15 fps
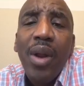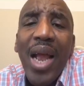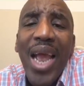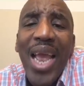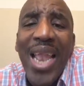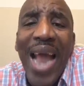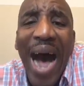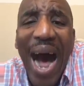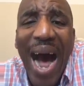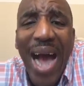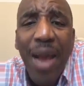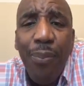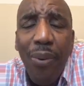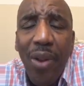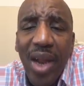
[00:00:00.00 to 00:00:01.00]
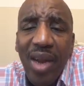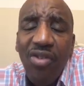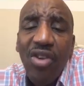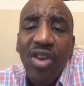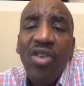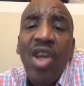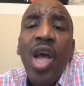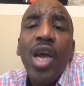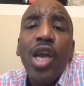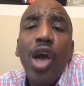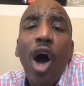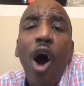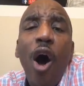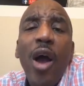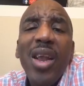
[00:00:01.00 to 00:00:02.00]
in high places.
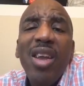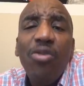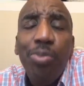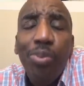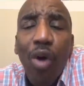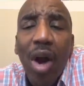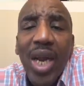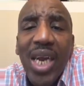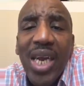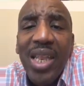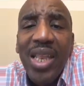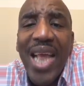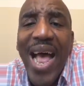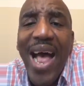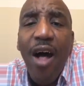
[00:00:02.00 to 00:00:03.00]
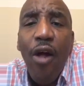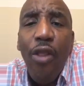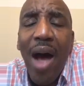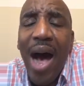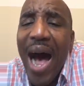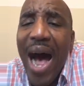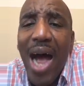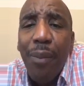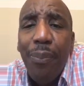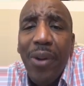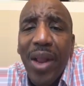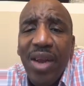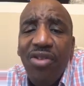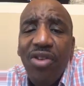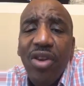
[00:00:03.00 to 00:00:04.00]
God is bringing down the high
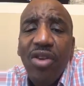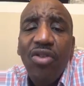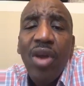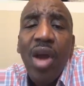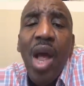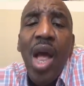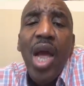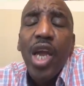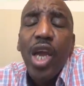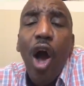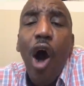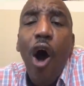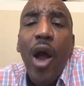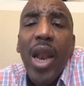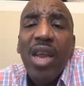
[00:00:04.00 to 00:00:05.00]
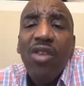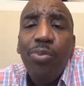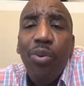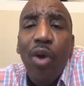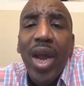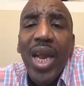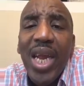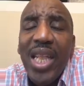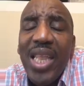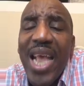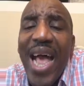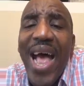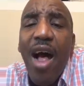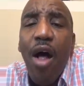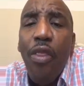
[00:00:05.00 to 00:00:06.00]
places. God is bringing
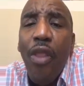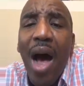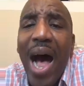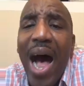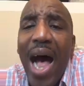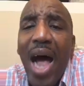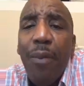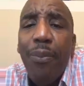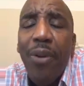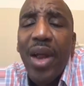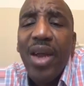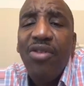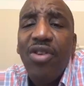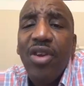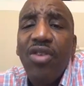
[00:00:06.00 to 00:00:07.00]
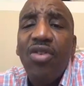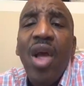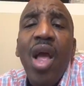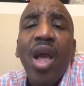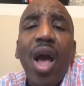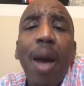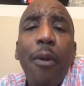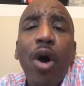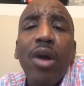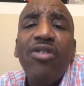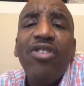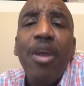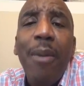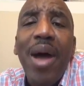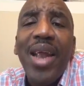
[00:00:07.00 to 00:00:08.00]
down the high places. Come on,
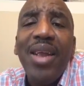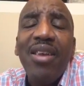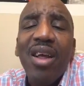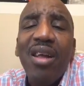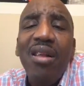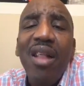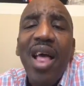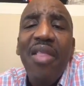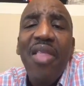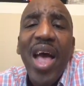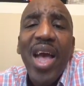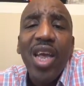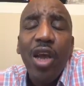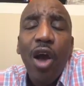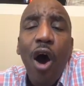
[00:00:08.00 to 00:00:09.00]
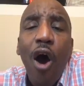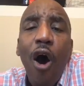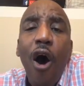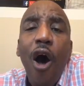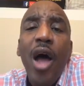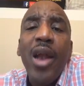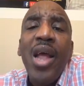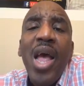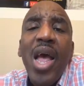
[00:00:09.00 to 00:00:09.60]
somebody declare that. God